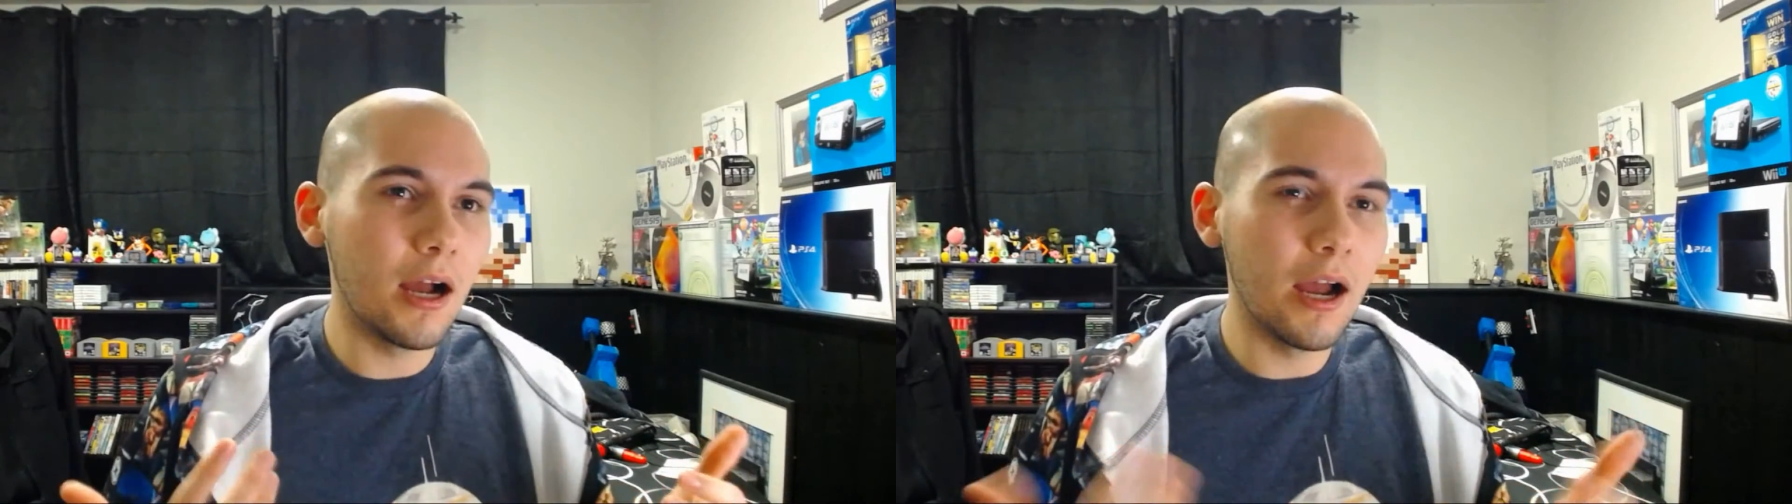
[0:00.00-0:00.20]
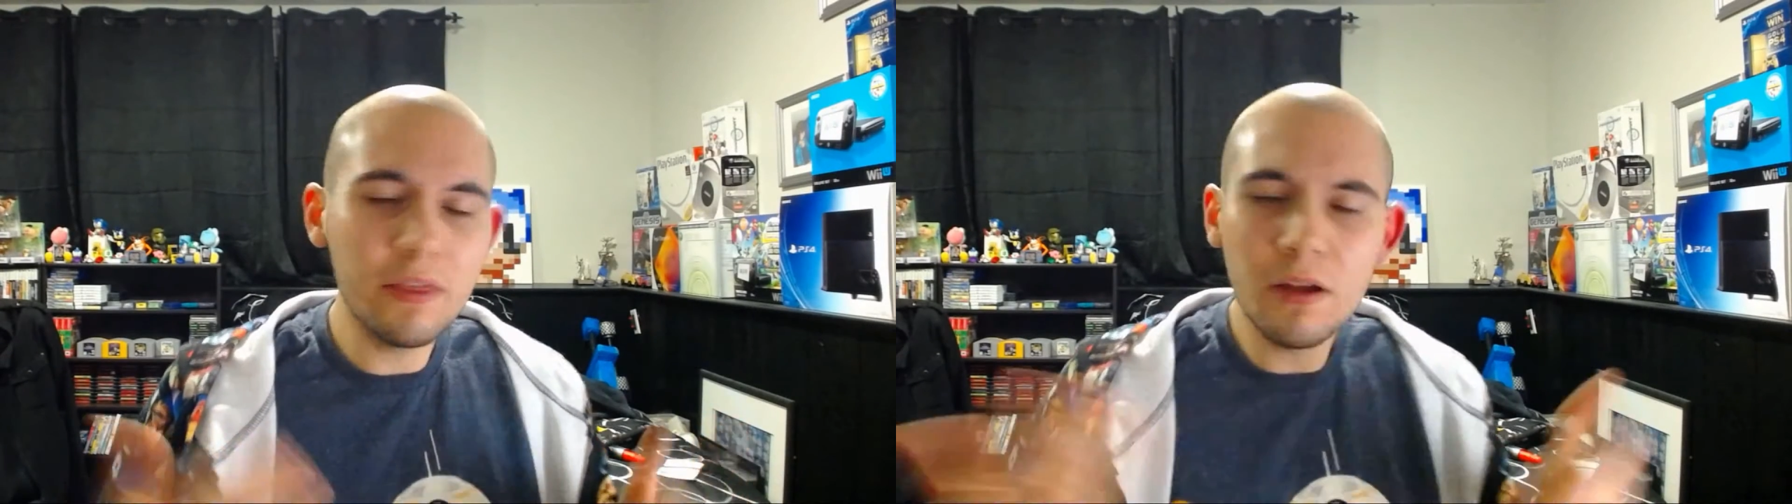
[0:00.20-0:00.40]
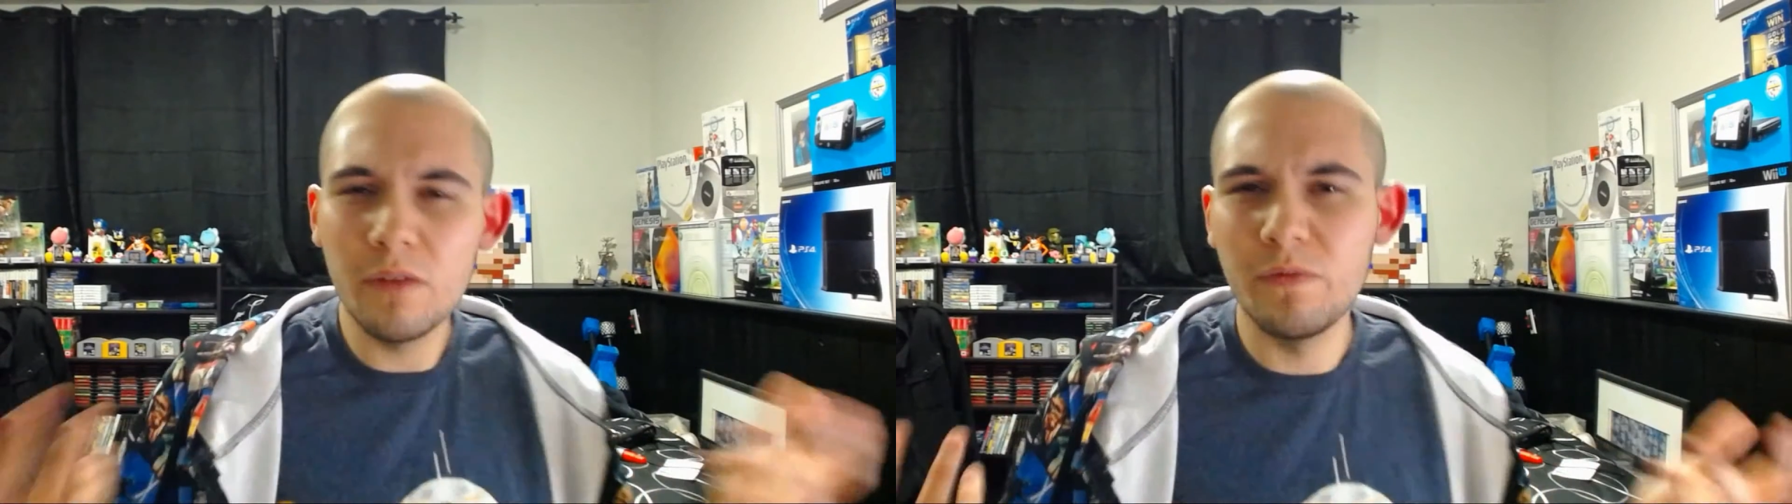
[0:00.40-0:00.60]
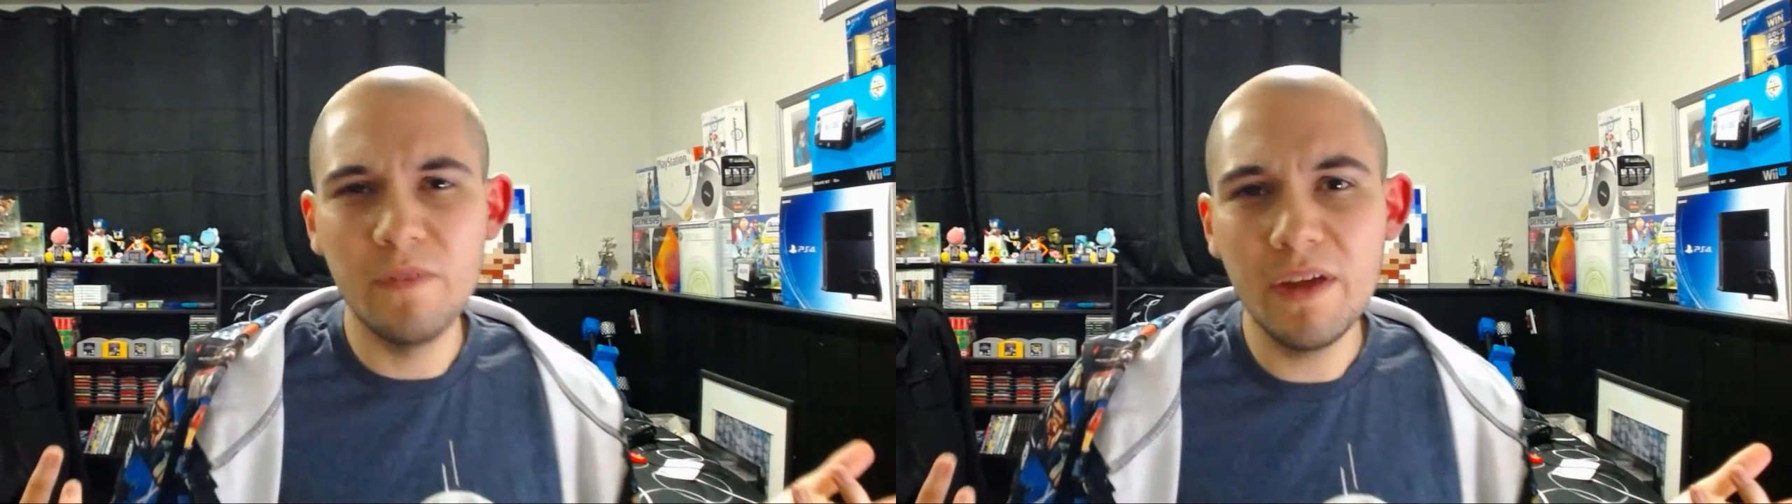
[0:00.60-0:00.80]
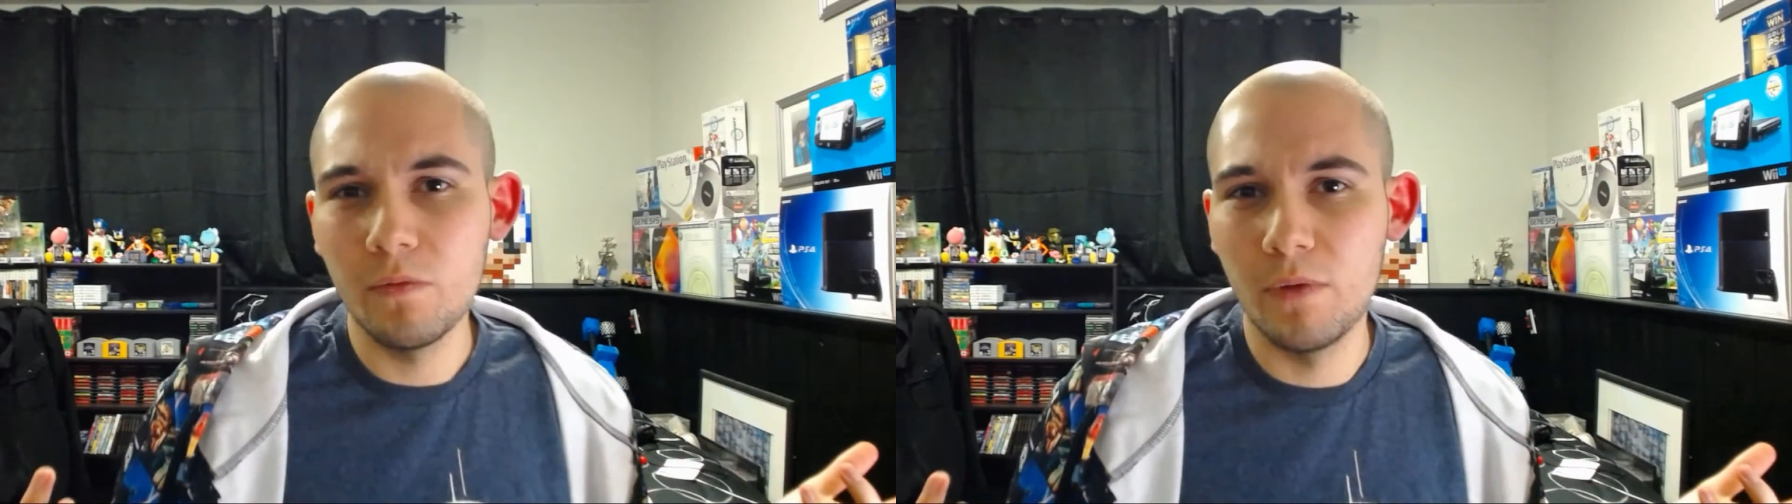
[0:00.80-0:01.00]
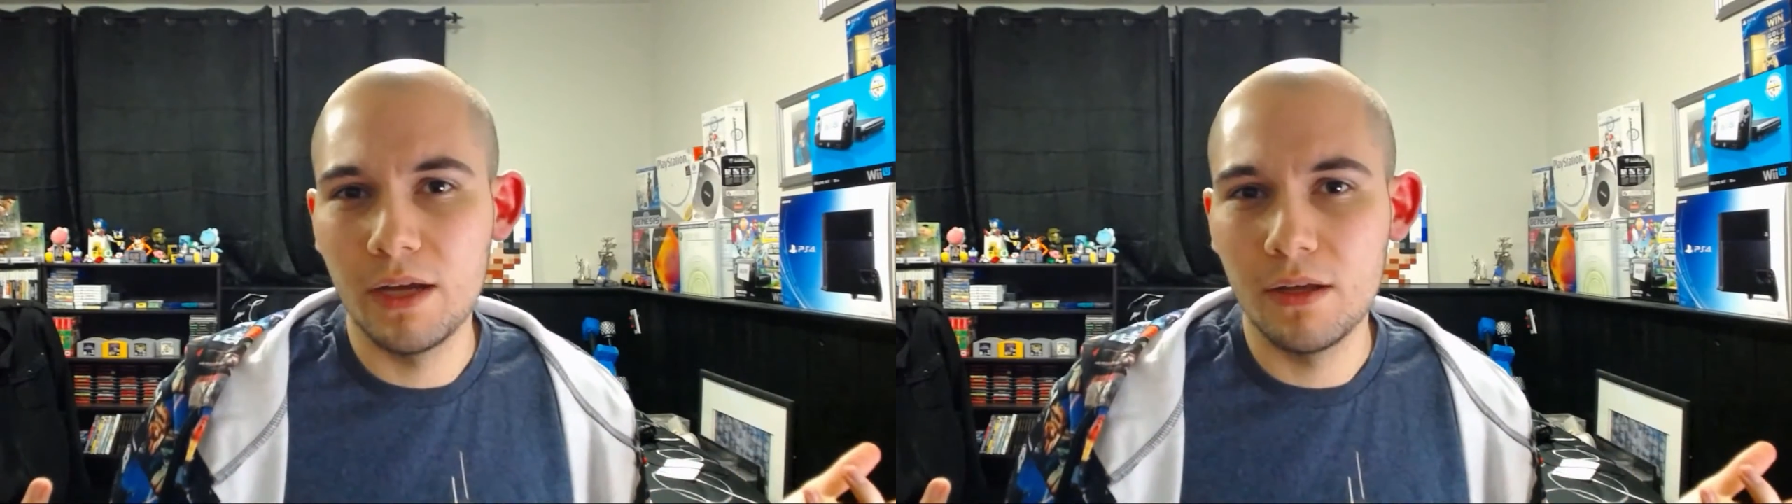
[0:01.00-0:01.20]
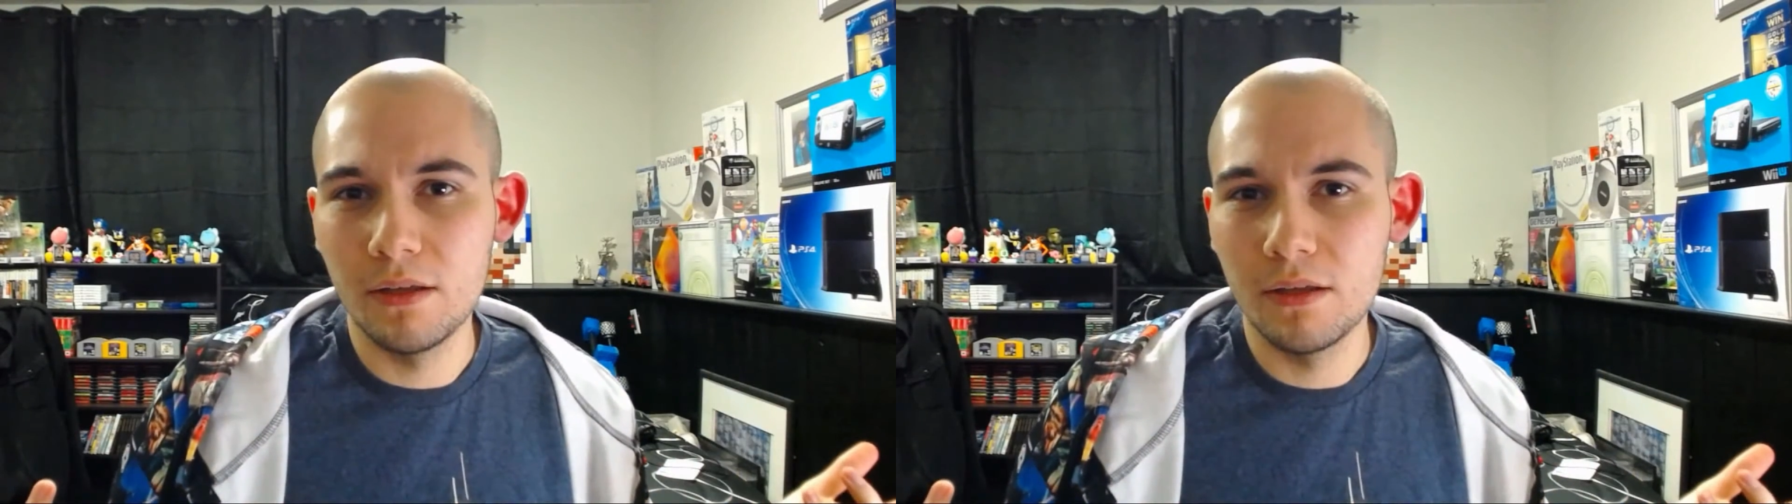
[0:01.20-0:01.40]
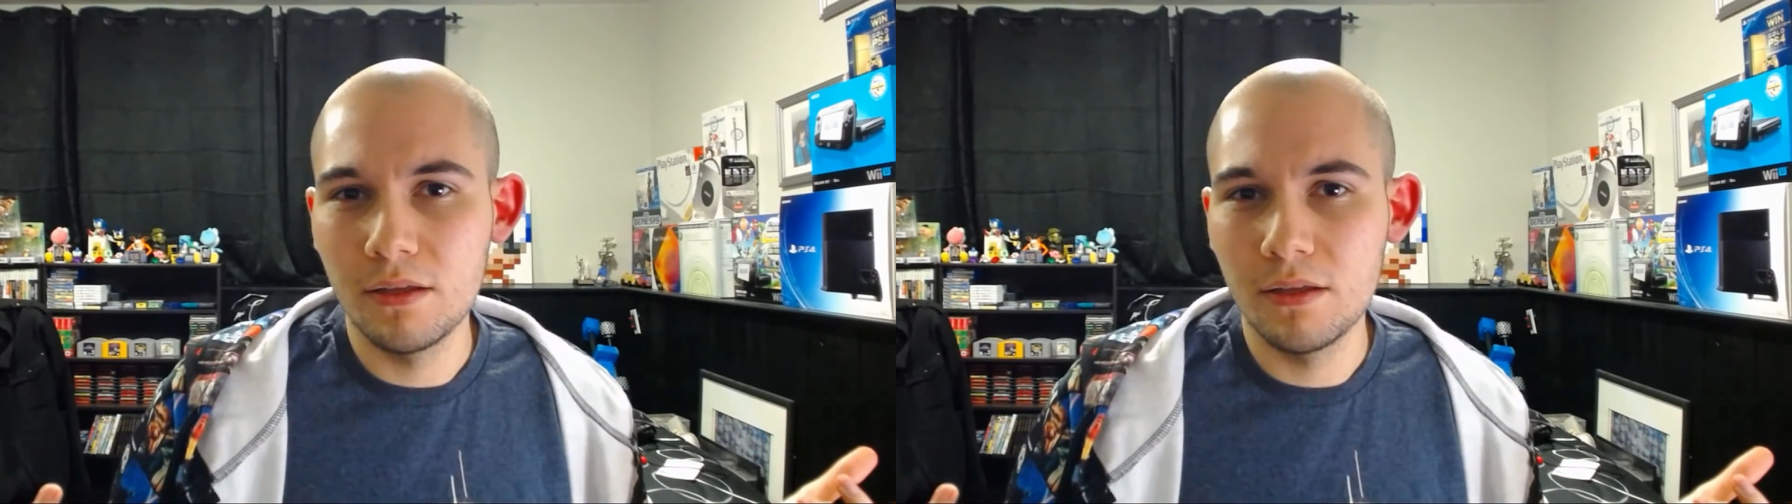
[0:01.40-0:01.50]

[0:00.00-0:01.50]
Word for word: I thought it fit well.